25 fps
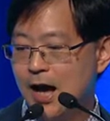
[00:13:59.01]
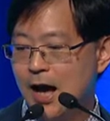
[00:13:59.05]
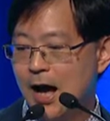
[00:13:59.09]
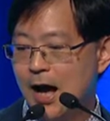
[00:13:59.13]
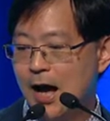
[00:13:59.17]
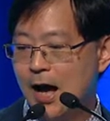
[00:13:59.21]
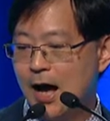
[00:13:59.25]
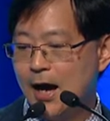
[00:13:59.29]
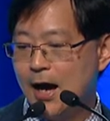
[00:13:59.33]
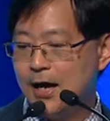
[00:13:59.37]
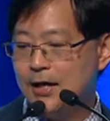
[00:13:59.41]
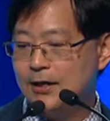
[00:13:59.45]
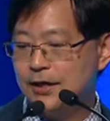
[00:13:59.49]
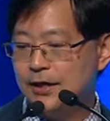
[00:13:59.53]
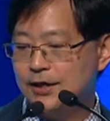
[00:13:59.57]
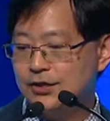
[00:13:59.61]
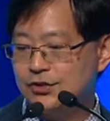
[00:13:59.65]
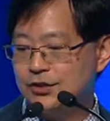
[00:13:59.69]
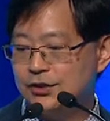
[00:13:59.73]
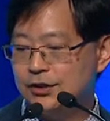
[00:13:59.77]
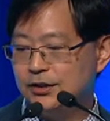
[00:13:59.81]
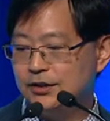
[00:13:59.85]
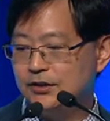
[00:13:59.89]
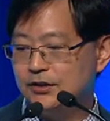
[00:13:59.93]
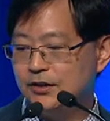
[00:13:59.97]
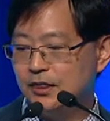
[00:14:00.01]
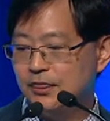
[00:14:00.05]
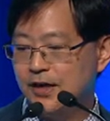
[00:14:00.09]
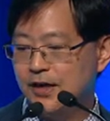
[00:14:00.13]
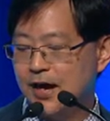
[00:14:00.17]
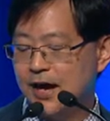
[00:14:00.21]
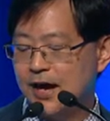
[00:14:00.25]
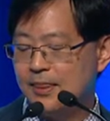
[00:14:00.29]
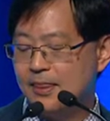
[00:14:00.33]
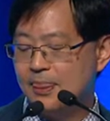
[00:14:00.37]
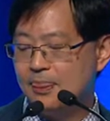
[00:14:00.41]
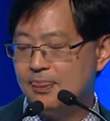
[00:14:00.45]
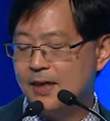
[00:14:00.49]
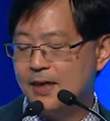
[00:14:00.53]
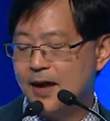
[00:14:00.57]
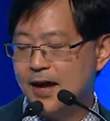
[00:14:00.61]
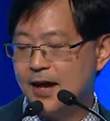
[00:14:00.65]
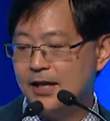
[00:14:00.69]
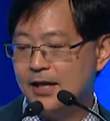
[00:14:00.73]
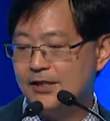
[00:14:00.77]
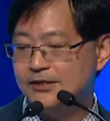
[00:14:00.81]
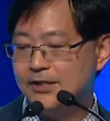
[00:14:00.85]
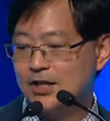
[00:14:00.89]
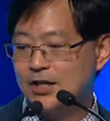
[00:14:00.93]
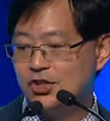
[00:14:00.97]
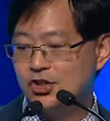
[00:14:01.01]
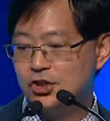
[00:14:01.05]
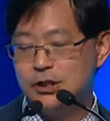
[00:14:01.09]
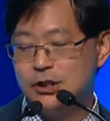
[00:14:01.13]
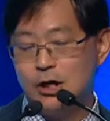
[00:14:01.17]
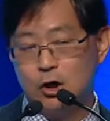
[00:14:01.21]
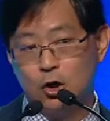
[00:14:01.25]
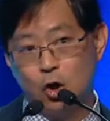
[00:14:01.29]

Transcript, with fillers: highlighting that there is actually a